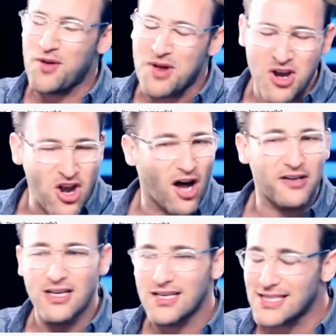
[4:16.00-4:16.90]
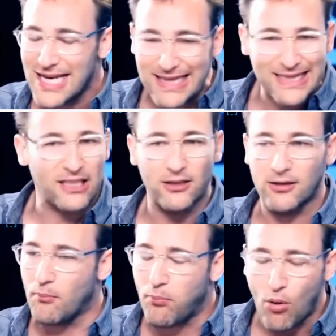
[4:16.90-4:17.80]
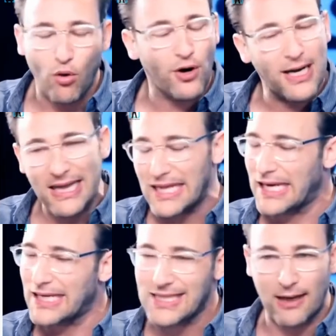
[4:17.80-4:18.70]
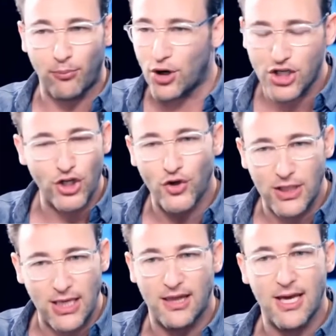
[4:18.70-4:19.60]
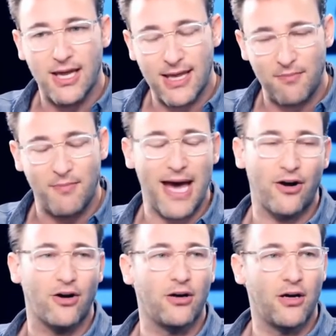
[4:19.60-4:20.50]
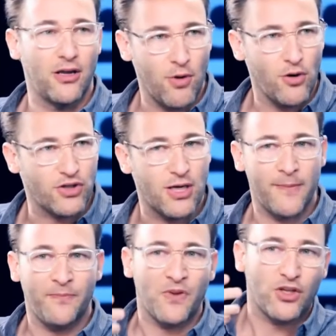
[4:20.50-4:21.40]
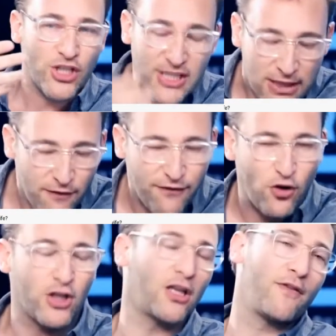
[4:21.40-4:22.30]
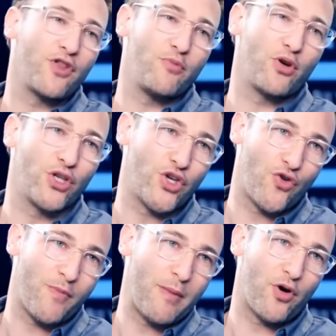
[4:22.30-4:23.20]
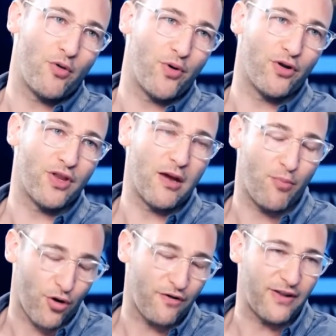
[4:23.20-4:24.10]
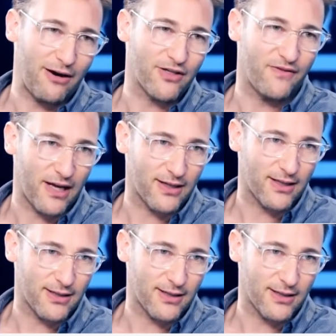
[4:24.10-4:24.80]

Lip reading: of all the monotonous, little, boring things like brushing your teeth that matter the most. She didn't fall in love with you because you remembered her birthday and bought her flowers on